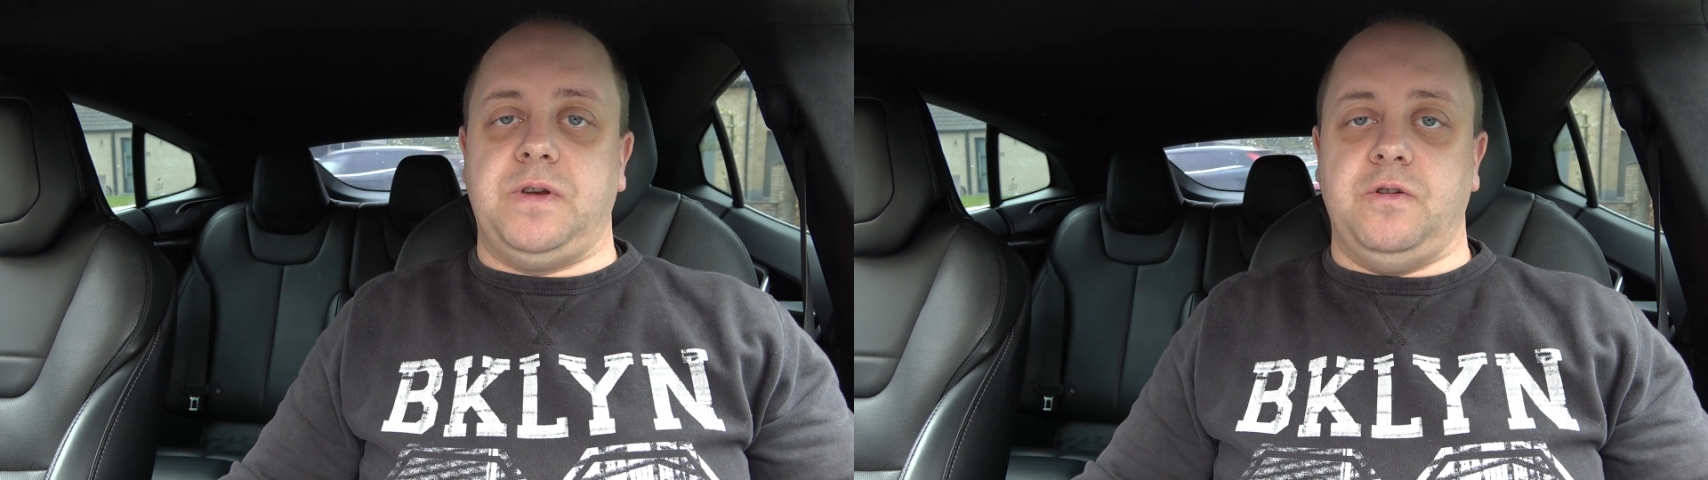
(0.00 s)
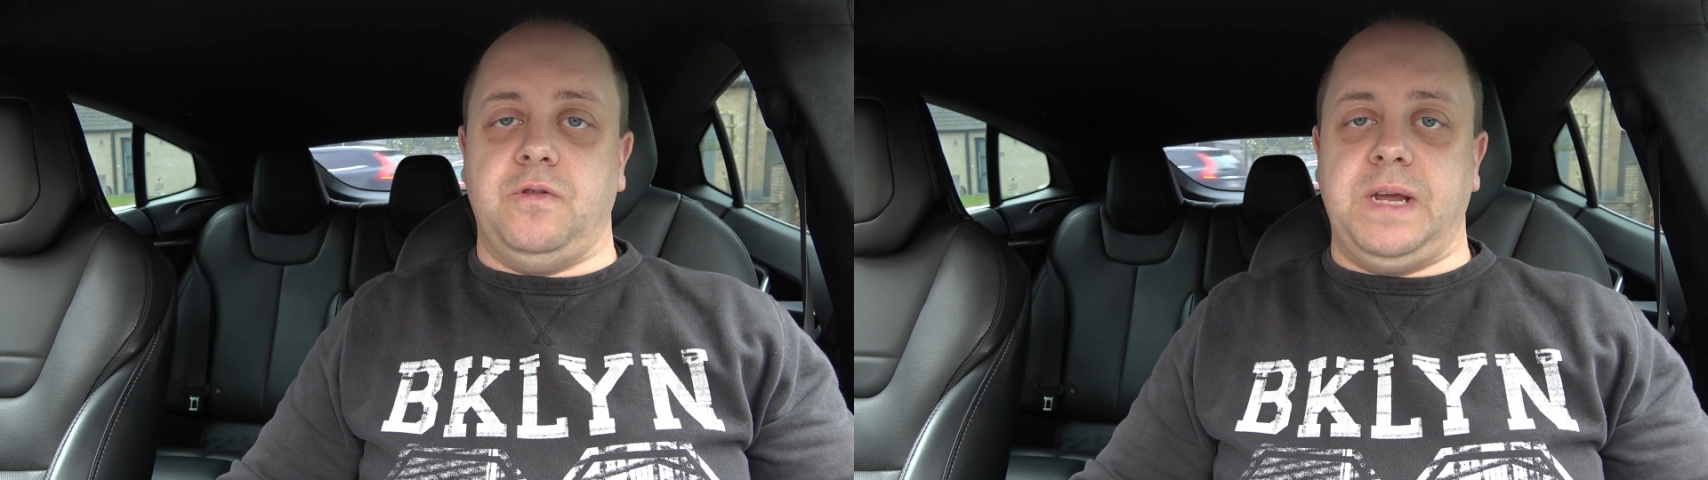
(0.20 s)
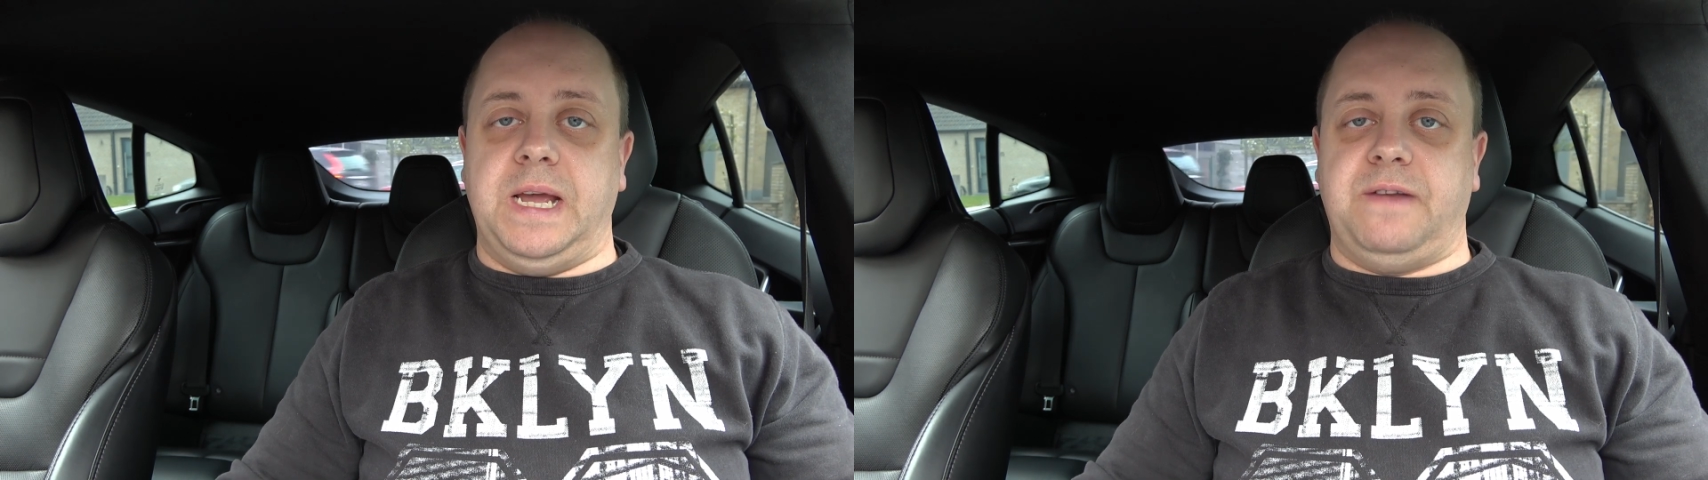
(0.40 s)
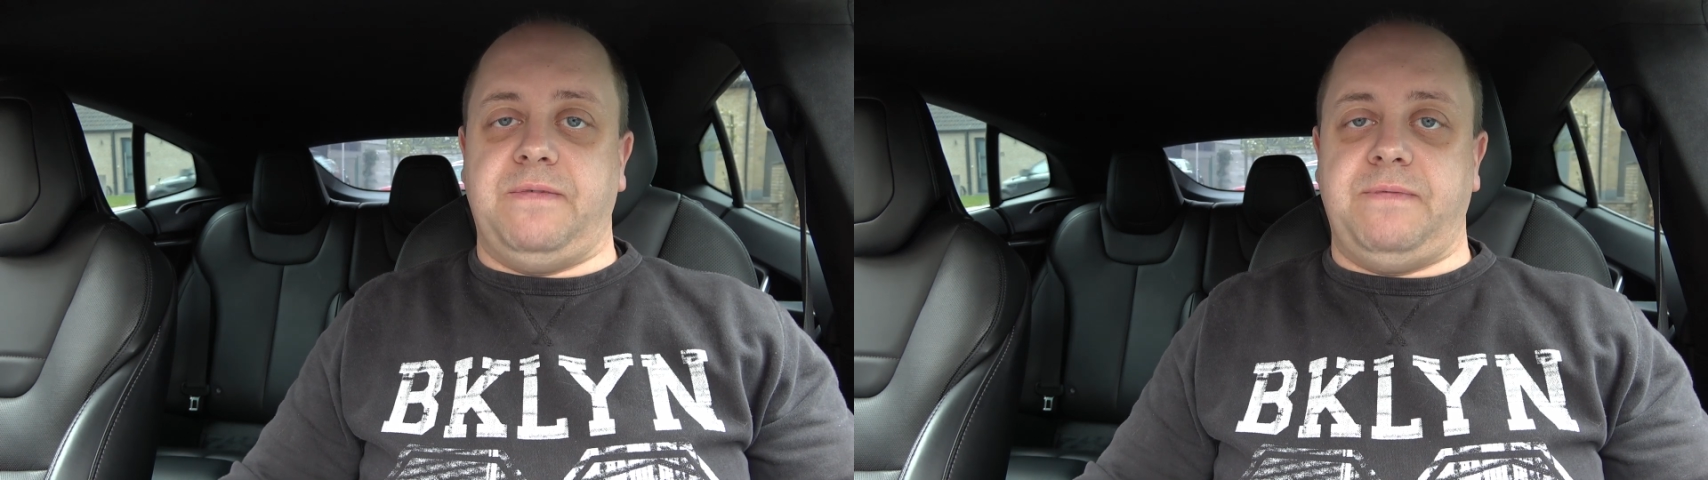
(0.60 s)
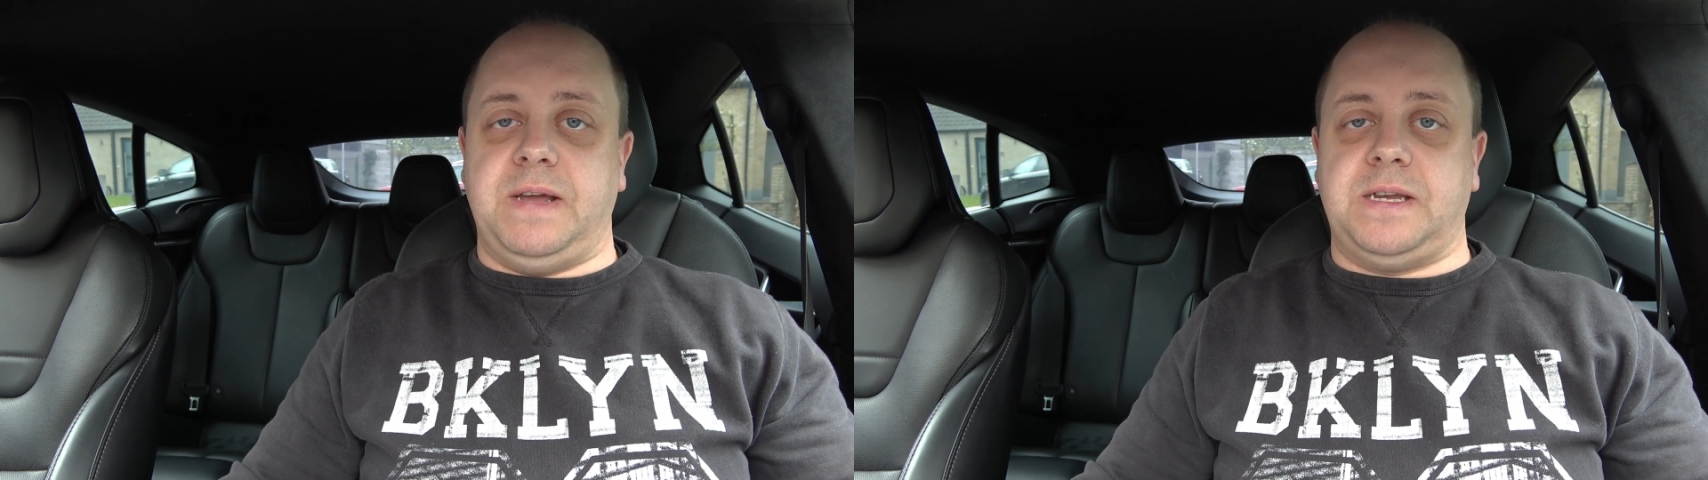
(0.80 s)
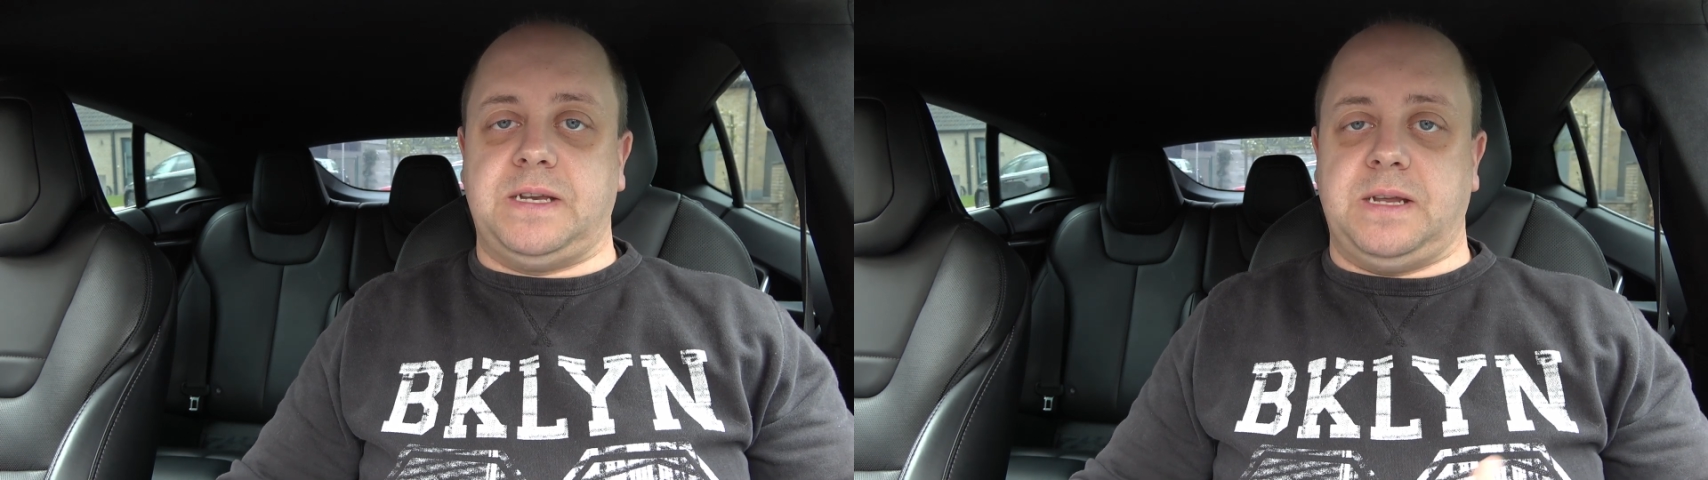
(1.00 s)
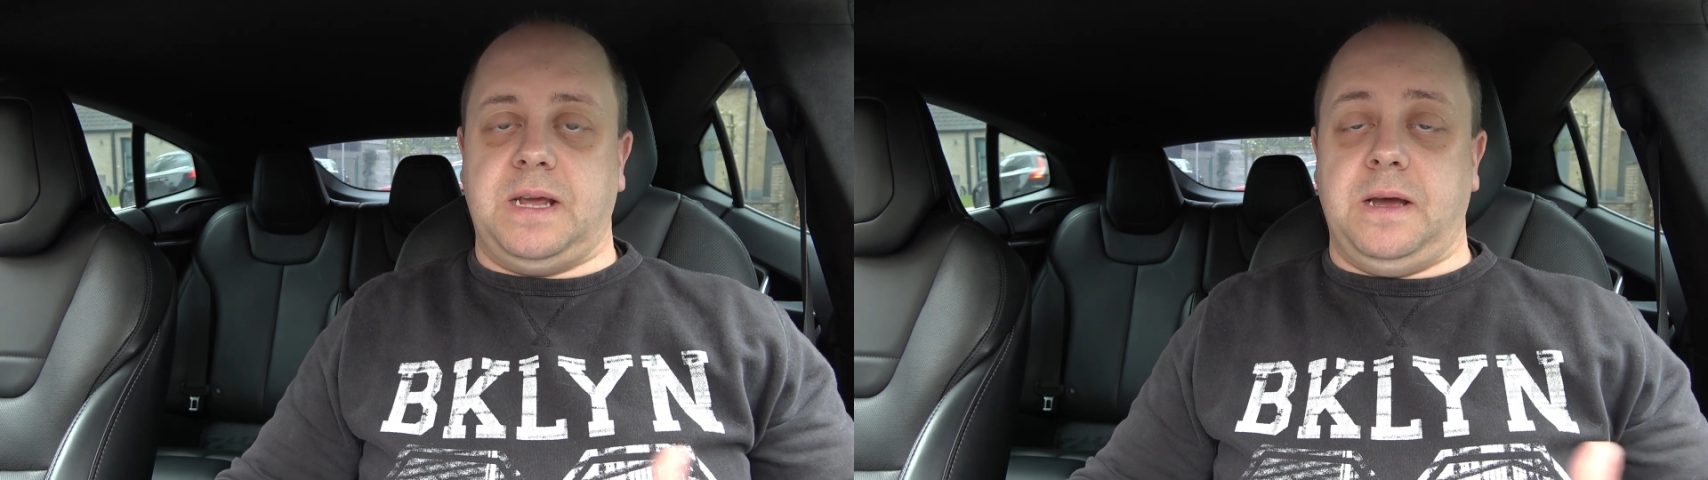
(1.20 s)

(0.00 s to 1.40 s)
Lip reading: to get fixed.